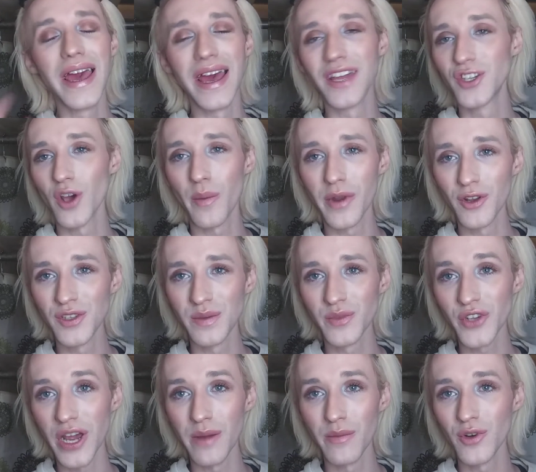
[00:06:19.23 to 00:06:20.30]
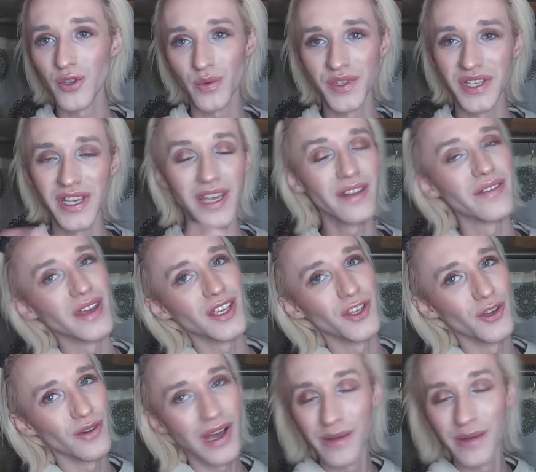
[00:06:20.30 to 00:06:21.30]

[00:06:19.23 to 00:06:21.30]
And to all my new subscribers, once again, thank you.